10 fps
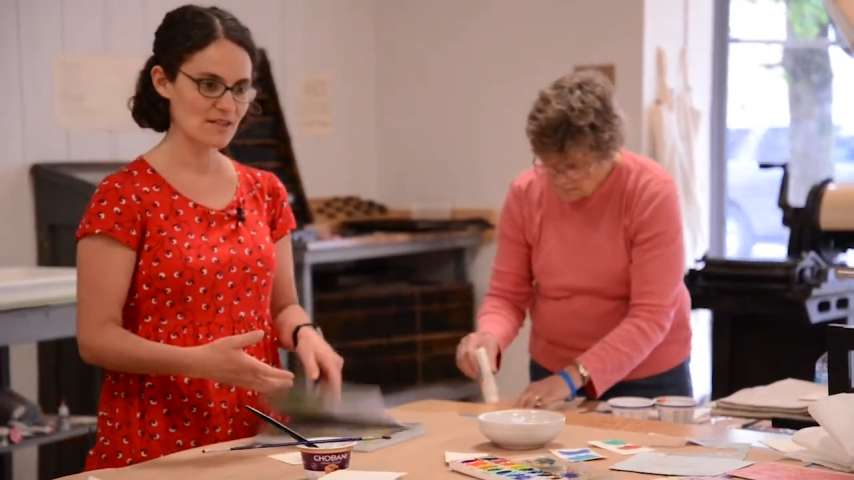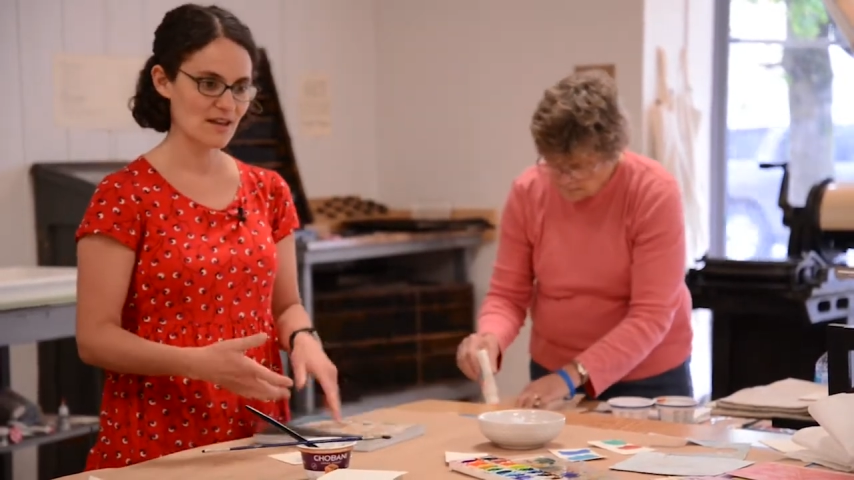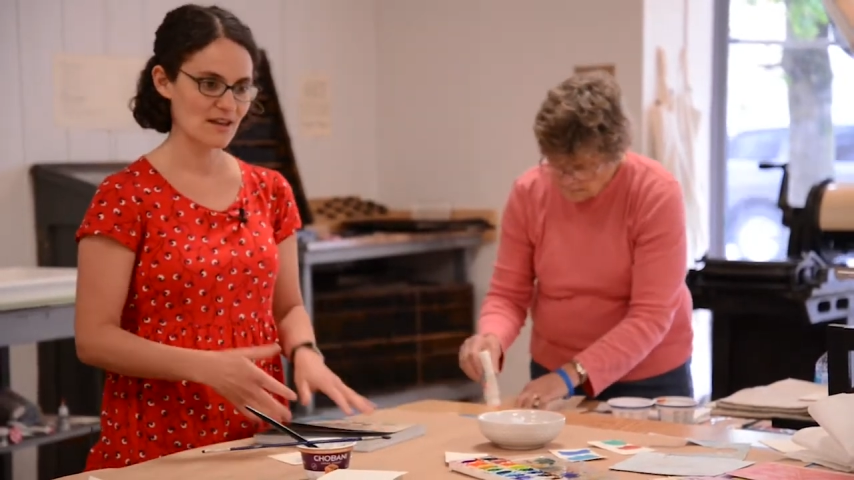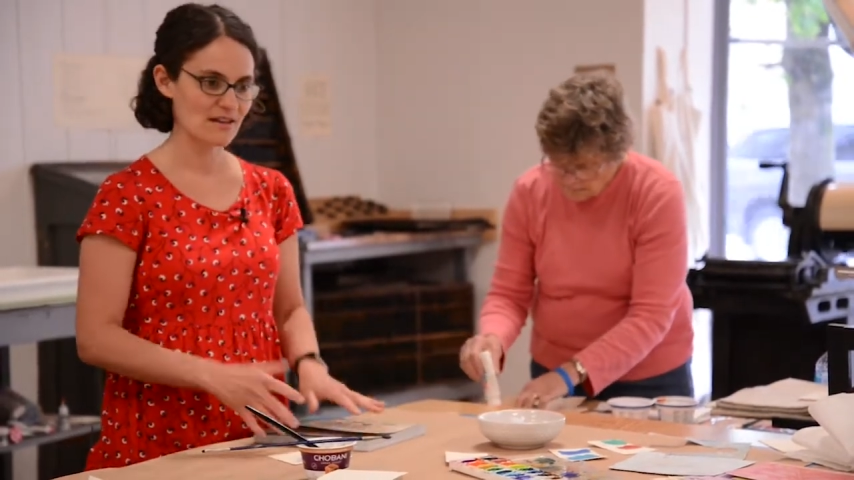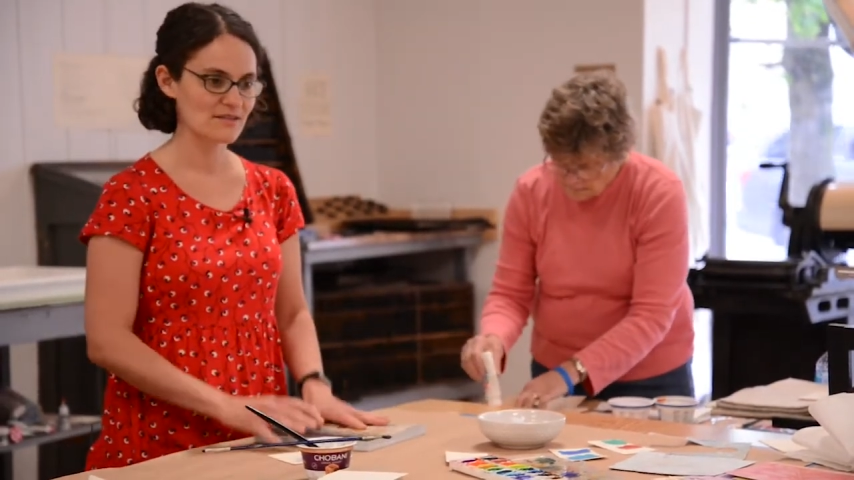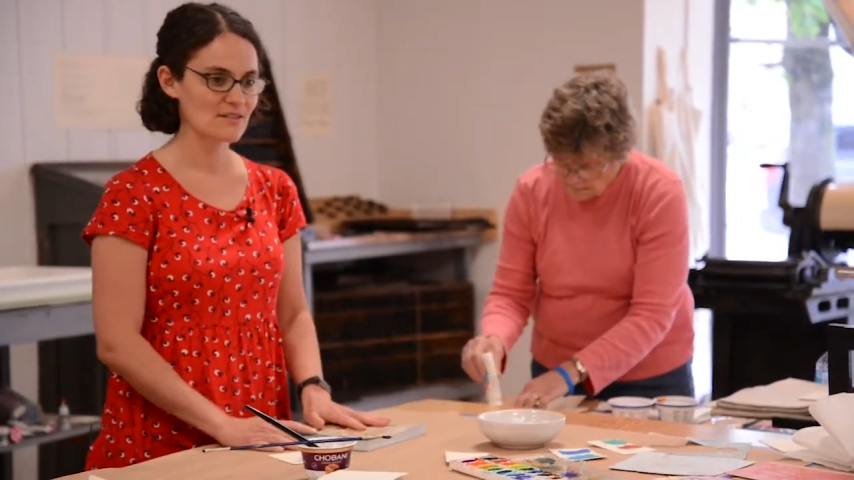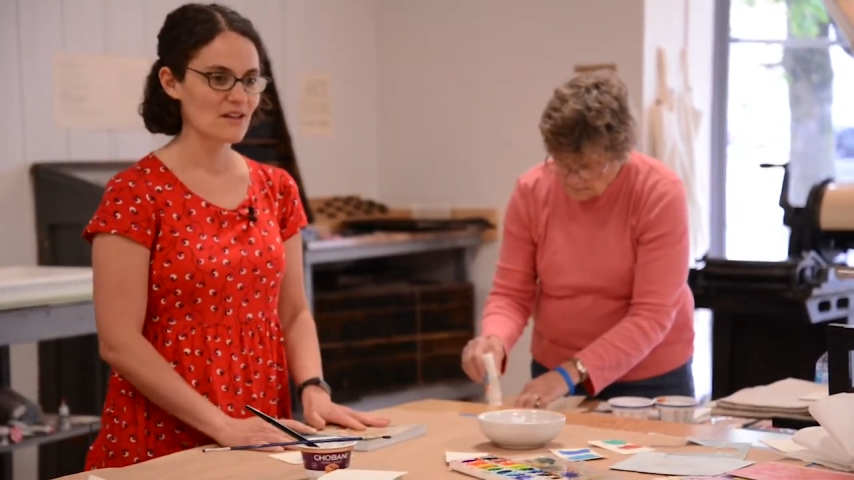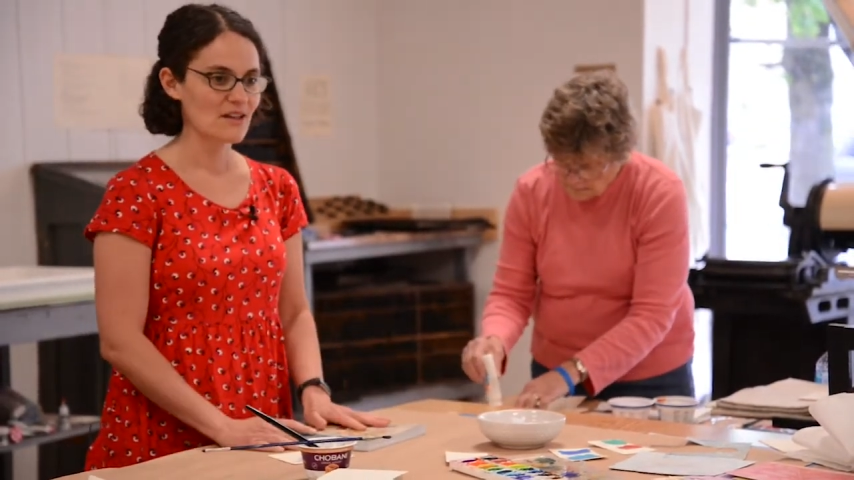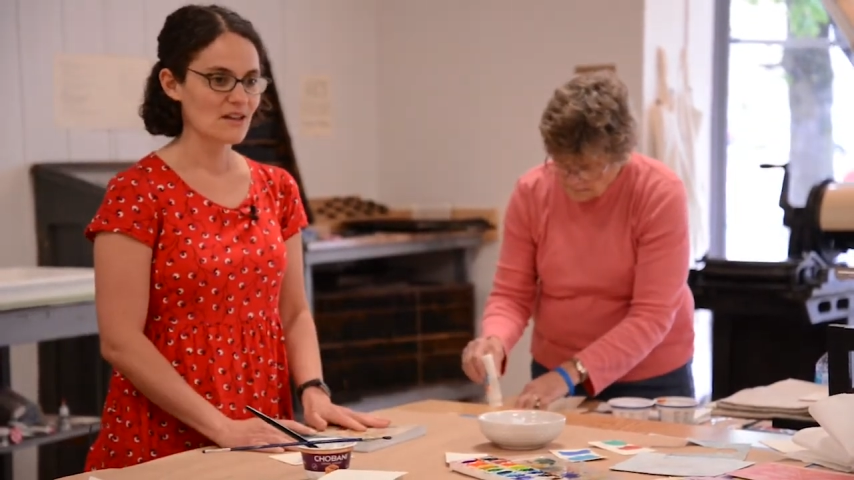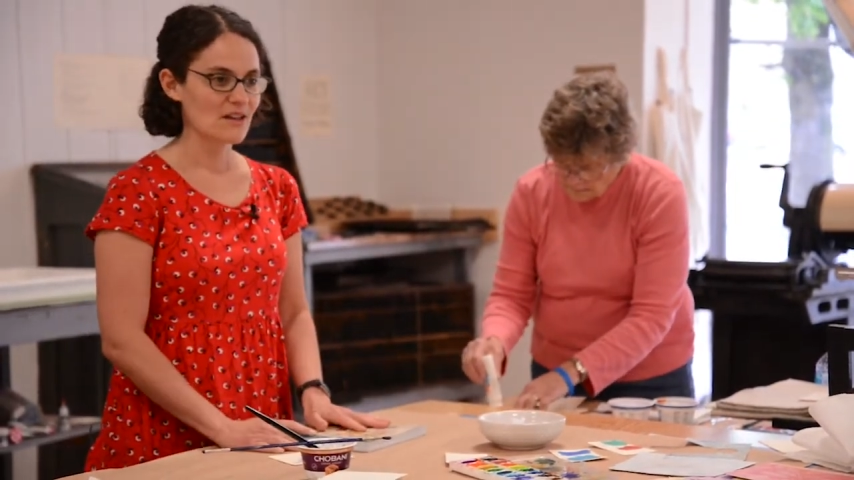things,
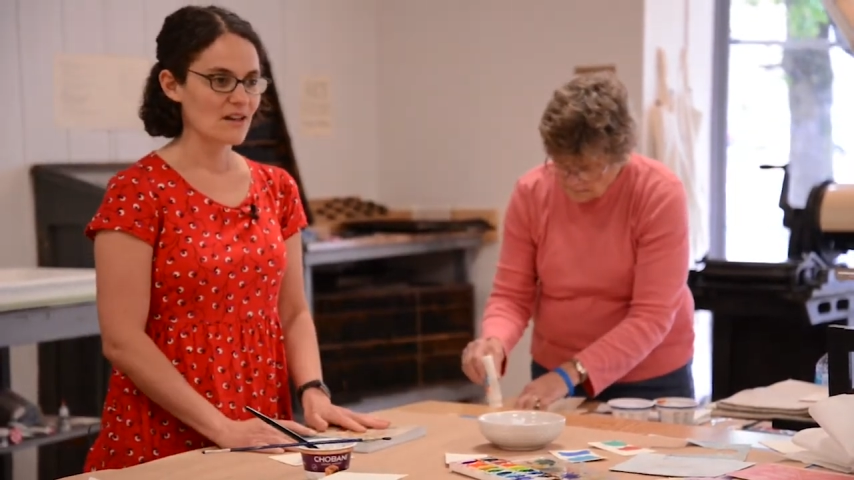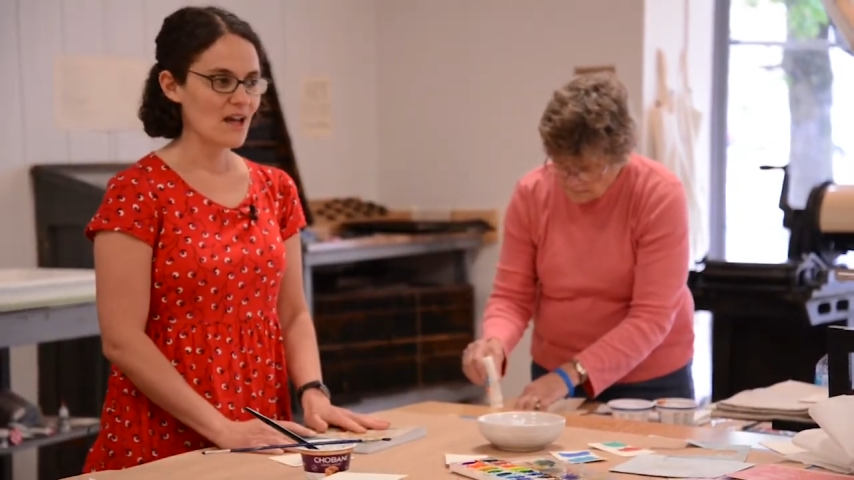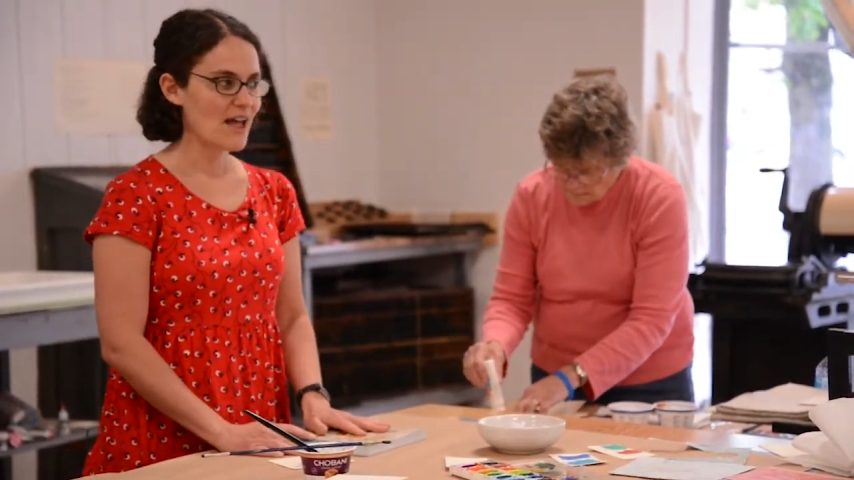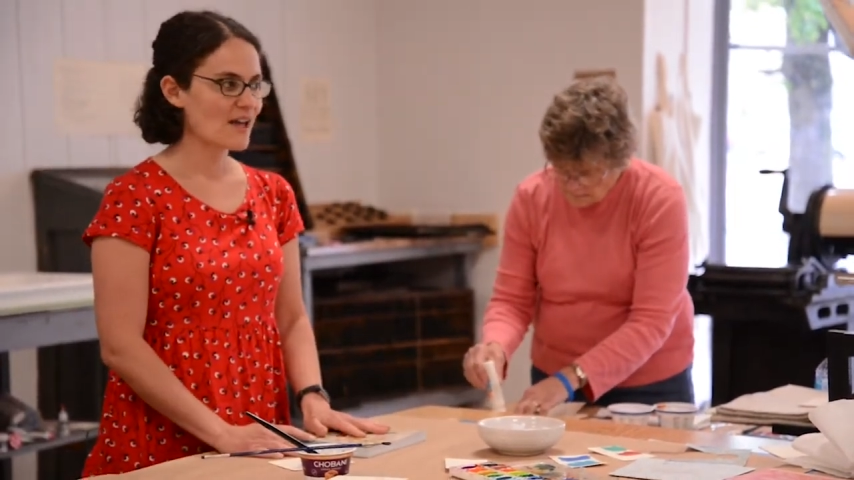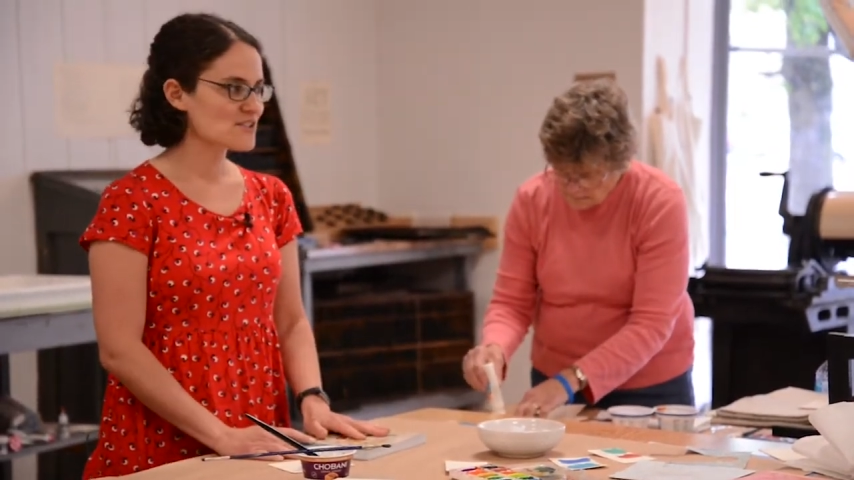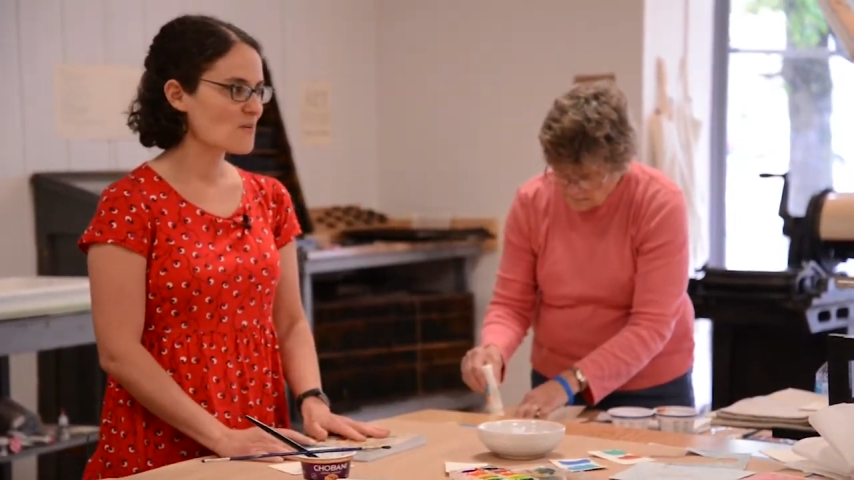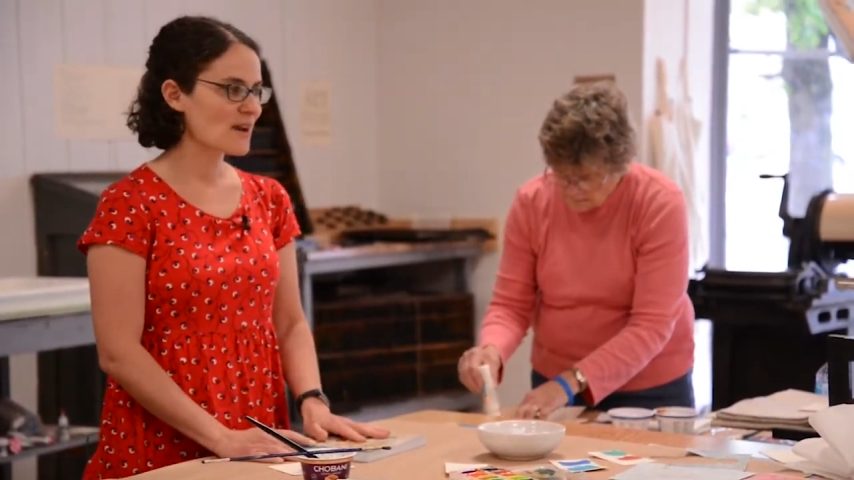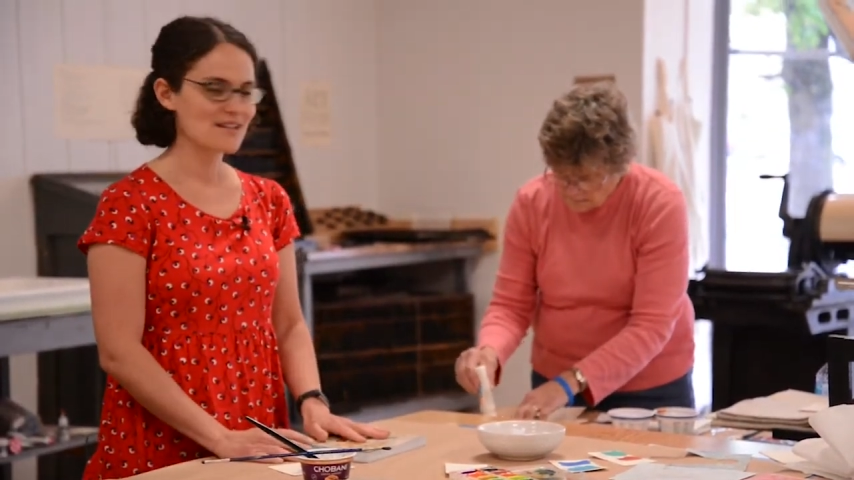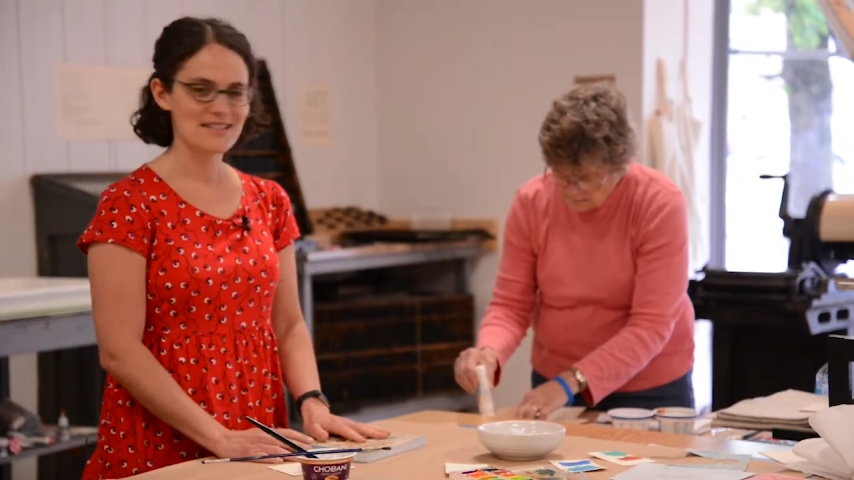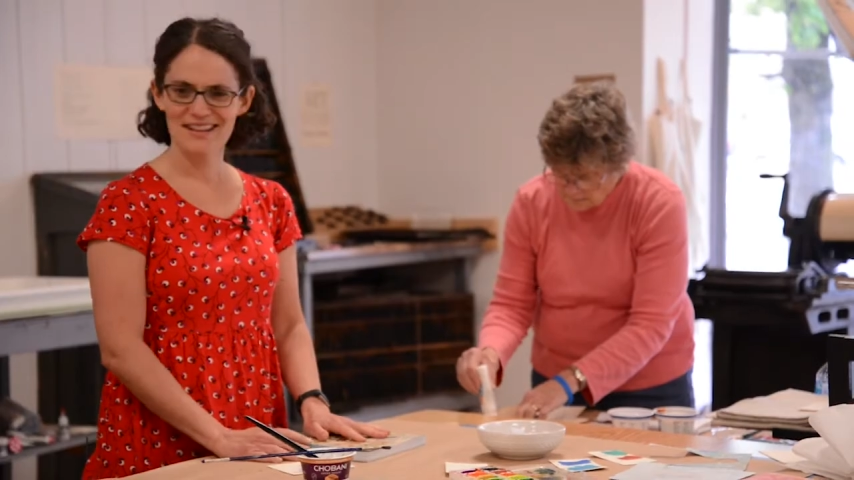I also
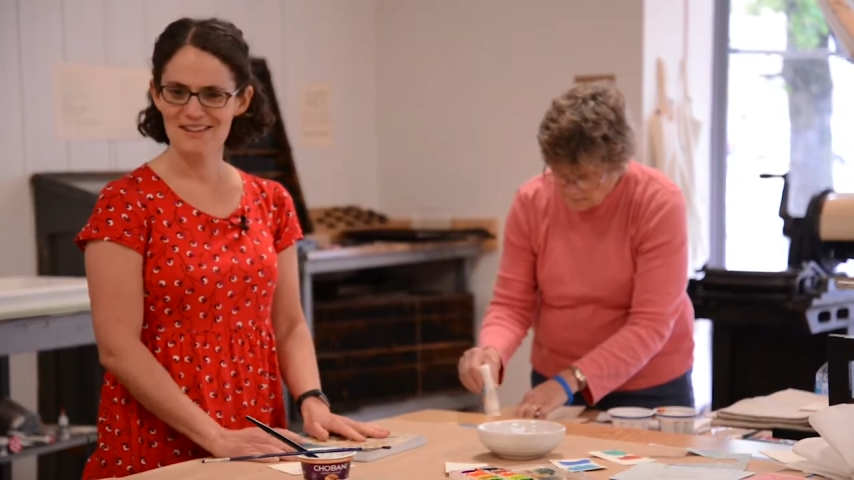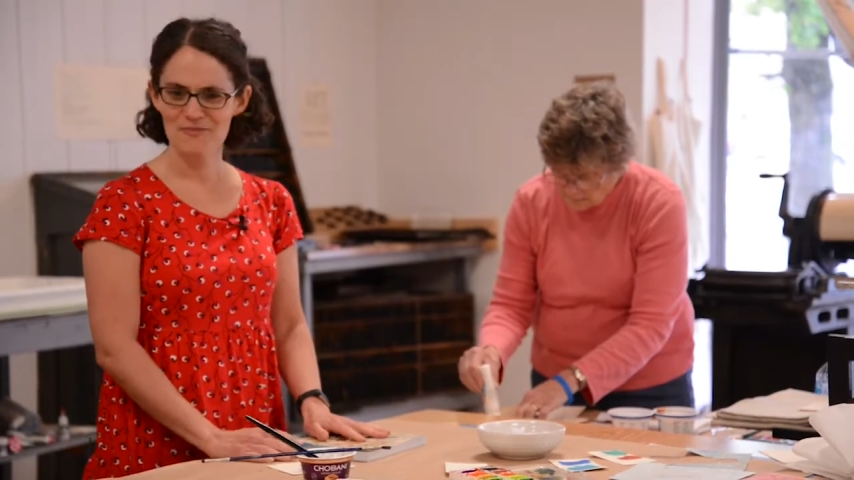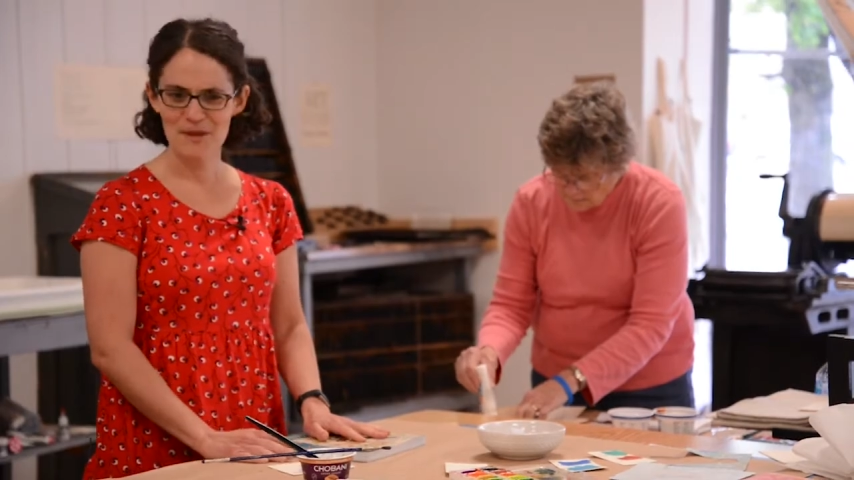wanted to give